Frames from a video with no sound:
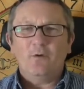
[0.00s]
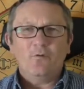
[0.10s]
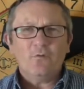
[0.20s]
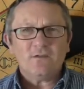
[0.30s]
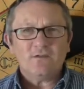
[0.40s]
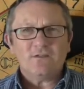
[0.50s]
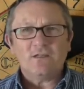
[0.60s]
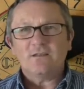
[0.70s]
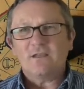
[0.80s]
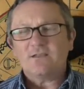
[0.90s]
We also
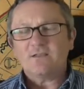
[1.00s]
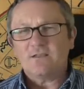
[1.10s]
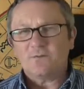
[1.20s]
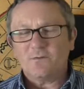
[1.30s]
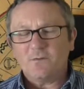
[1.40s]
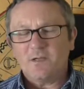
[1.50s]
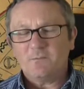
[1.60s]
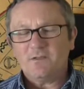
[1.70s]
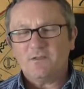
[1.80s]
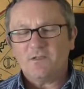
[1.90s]
see this as we
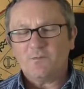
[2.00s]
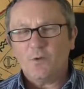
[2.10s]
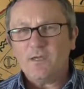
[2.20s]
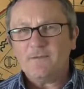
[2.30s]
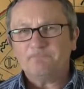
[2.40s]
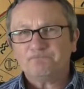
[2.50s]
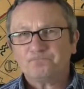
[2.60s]
come into this week,